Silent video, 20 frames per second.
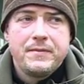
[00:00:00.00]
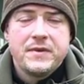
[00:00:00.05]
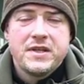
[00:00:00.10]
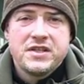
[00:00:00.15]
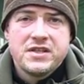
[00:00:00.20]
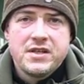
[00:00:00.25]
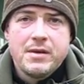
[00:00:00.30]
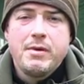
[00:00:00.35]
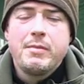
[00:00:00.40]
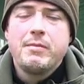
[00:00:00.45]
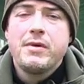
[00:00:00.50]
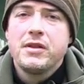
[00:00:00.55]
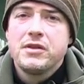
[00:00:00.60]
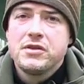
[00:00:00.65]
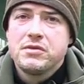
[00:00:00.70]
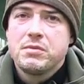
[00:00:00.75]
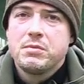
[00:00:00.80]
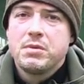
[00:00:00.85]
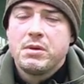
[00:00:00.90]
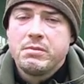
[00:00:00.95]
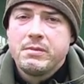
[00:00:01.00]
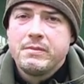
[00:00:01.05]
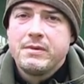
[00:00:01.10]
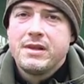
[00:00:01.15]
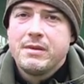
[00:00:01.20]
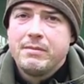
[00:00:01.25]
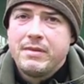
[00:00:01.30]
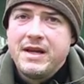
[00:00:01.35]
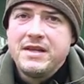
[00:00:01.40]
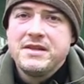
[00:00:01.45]
Summer months would probably be
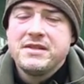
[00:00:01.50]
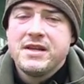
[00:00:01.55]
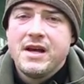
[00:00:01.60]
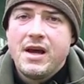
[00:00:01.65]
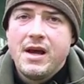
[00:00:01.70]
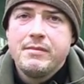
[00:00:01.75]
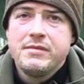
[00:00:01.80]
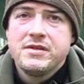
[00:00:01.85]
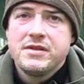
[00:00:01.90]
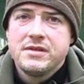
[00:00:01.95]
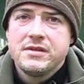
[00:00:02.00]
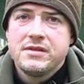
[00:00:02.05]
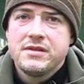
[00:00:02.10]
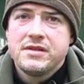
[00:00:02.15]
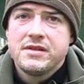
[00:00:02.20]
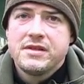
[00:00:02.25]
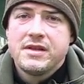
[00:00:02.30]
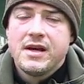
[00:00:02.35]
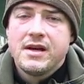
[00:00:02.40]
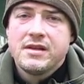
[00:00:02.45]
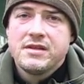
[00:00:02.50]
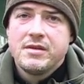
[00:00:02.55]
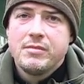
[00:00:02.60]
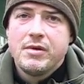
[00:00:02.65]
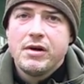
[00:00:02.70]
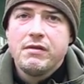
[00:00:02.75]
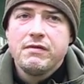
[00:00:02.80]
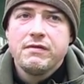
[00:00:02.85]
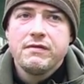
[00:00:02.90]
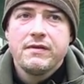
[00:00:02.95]
the best time to start
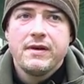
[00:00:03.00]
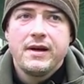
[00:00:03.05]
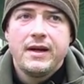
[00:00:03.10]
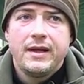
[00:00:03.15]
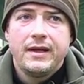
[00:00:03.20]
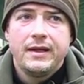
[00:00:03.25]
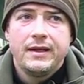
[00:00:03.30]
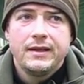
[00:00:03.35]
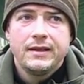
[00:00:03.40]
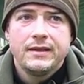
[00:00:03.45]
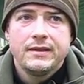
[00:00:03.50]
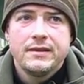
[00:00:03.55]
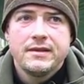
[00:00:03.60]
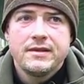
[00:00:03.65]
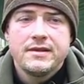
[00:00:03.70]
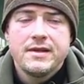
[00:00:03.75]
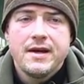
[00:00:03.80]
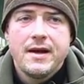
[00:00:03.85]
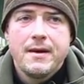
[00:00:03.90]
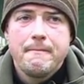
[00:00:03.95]
him off. And,